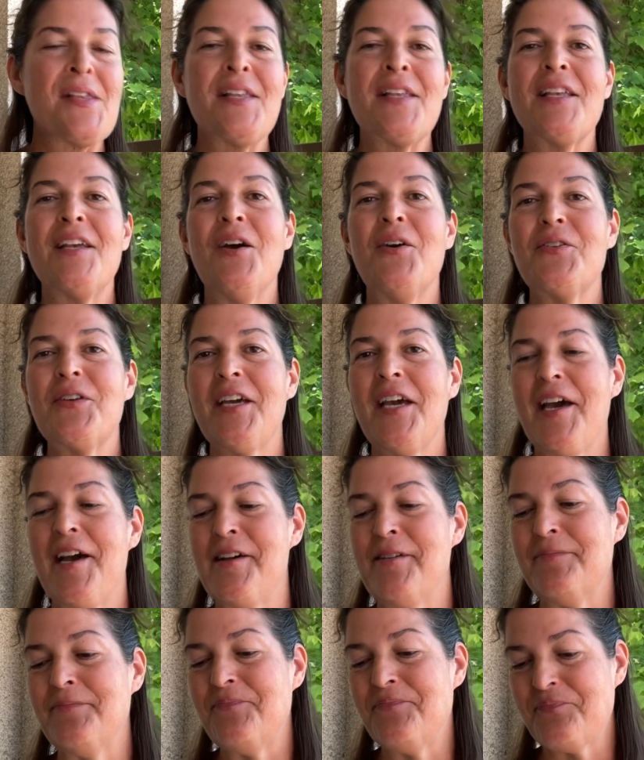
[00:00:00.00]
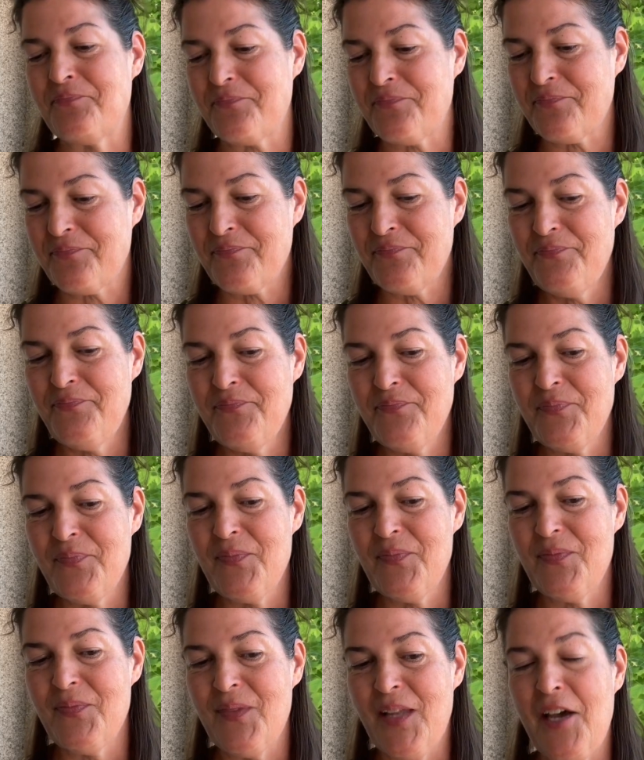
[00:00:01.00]
Okay,
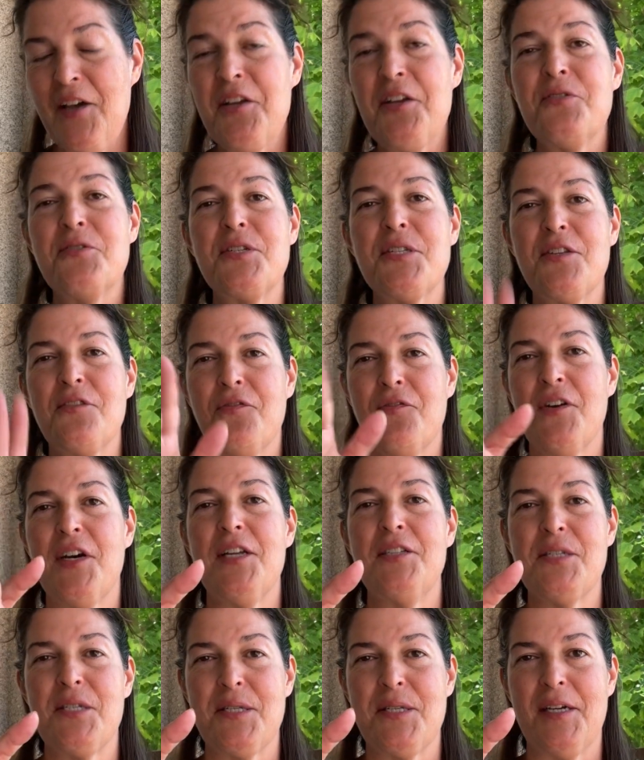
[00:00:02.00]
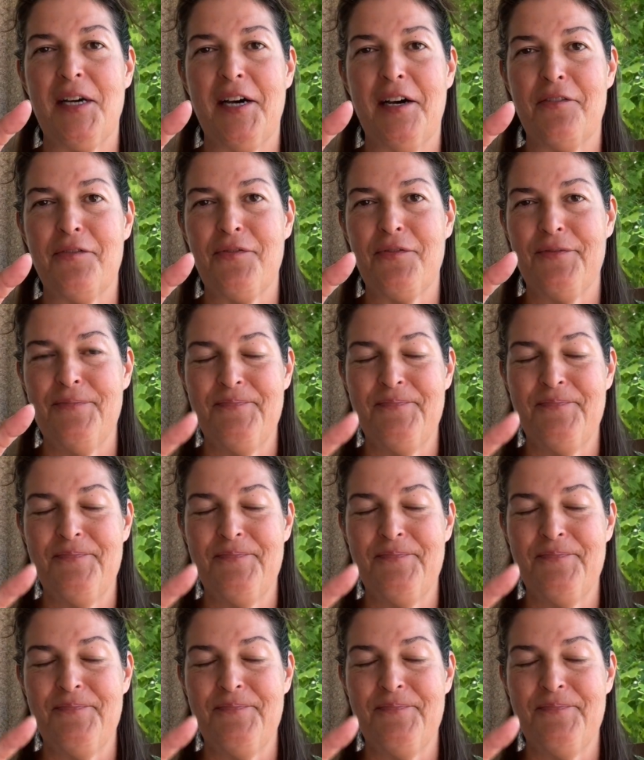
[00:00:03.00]
now here's the fun stuff.